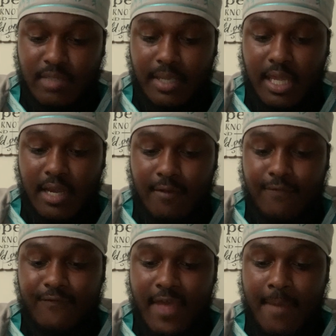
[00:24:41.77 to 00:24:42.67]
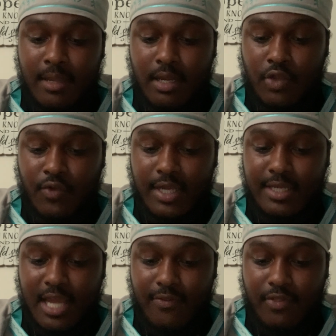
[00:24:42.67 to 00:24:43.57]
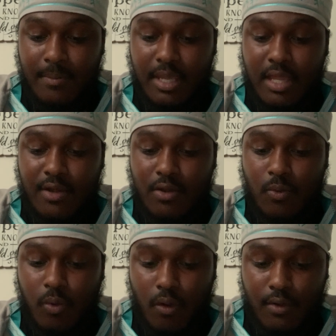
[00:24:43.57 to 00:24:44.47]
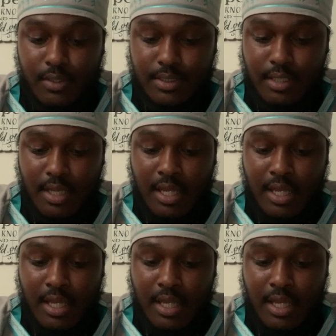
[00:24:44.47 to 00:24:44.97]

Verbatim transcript: the beginning of famine and great death, the beginning of wars,